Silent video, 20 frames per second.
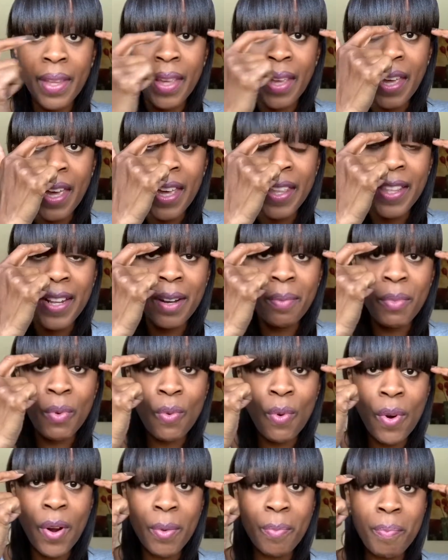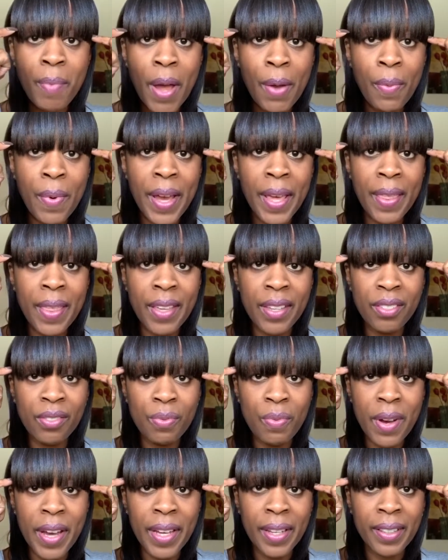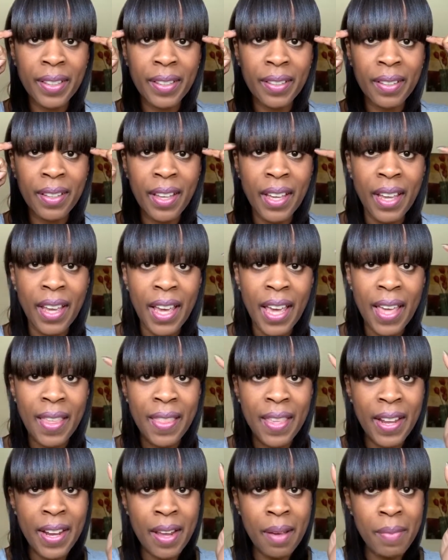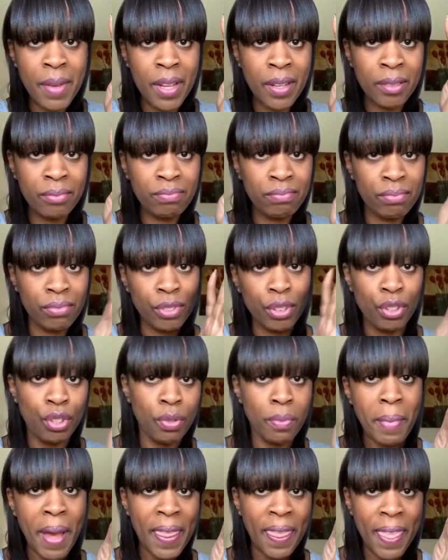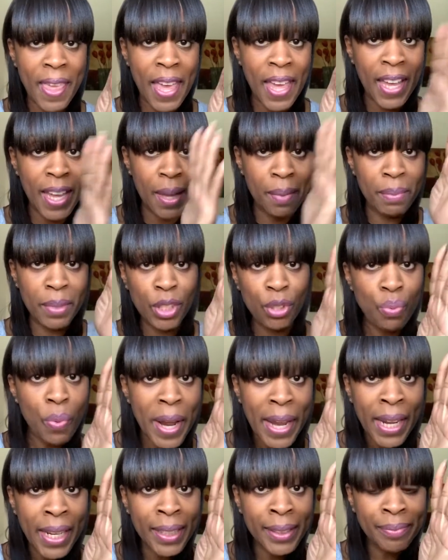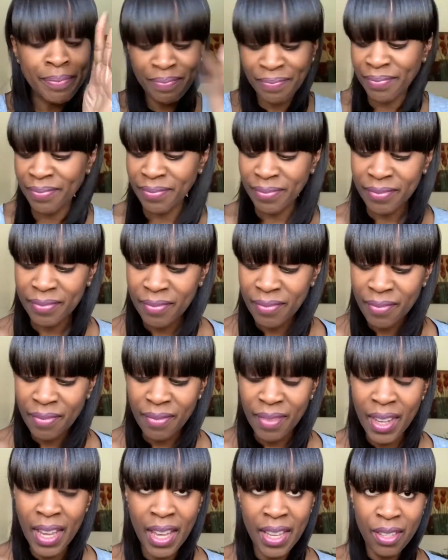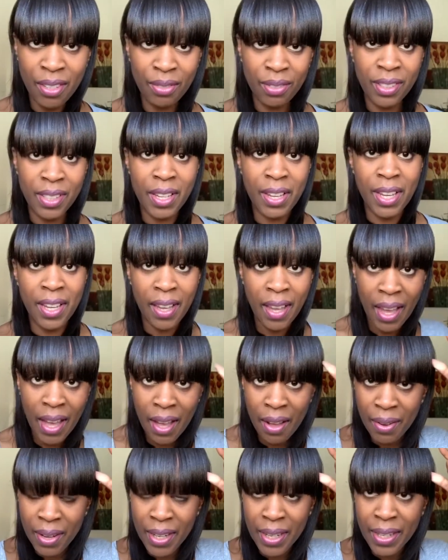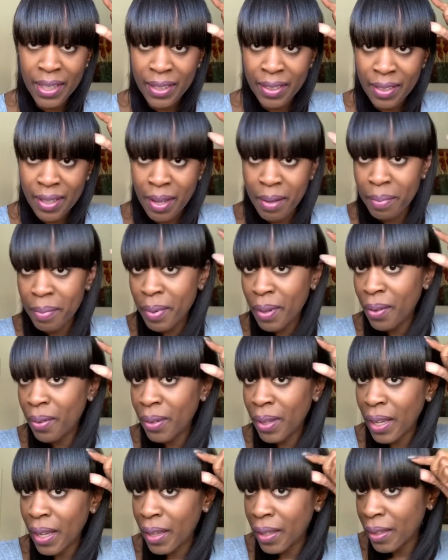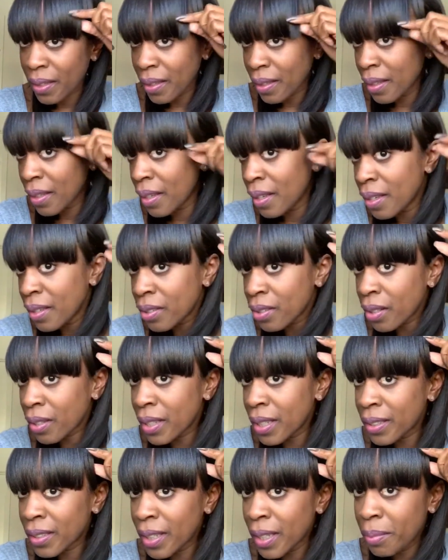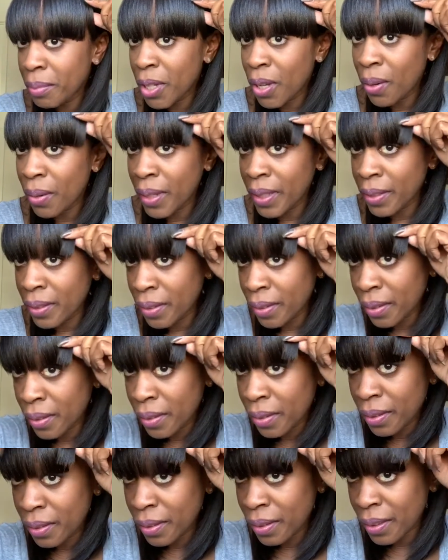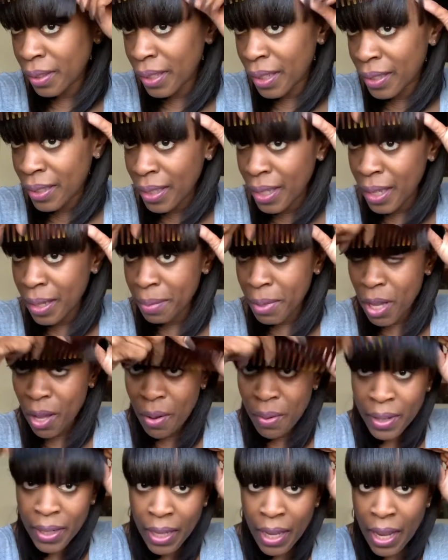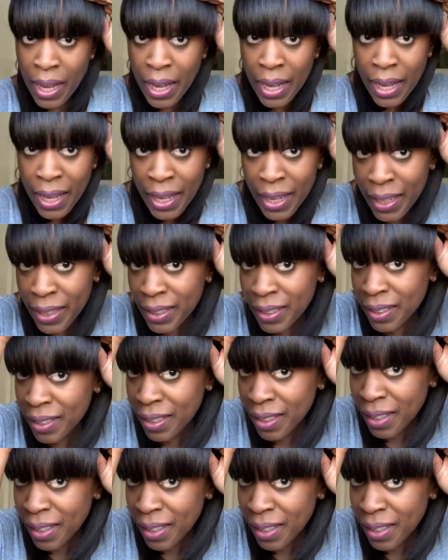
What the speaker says: And then I'm going to work my way this way. And then I'm going to do my thing in between. And you'll see how it ends up. Okay. So let's keep going. Let's keep going, guys.